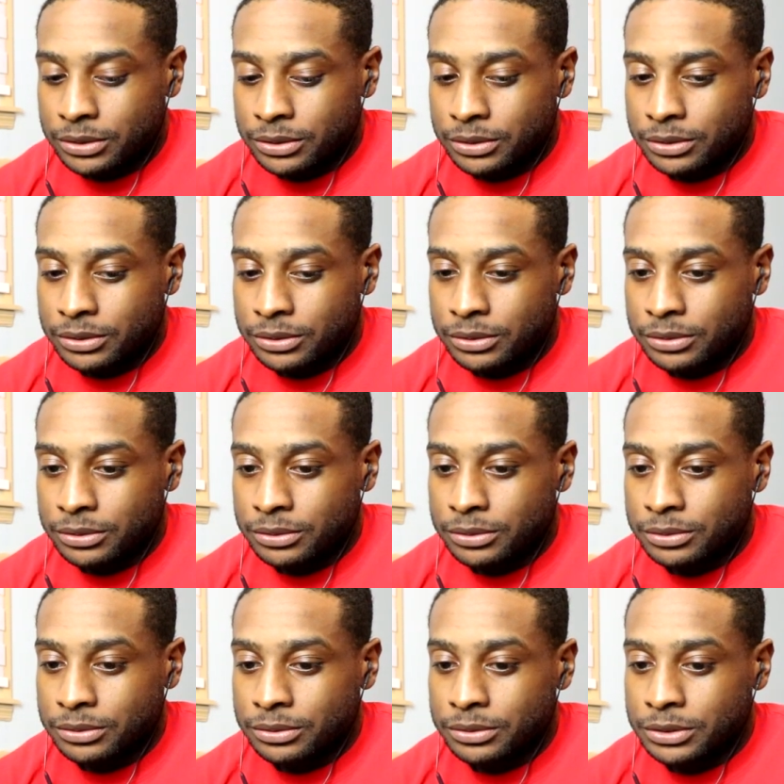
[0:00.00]

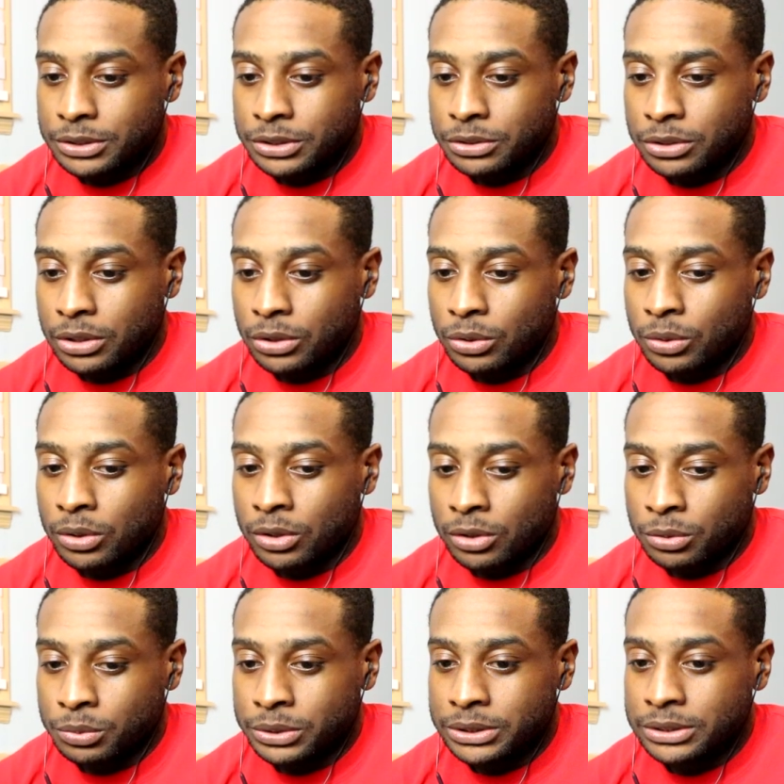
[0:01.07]
you know,
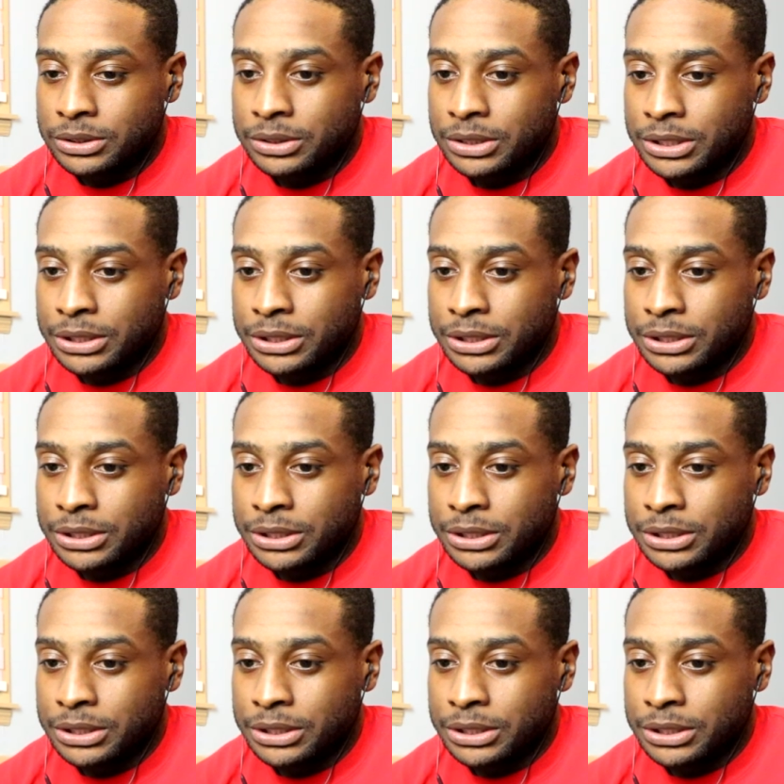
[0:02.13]
Erwin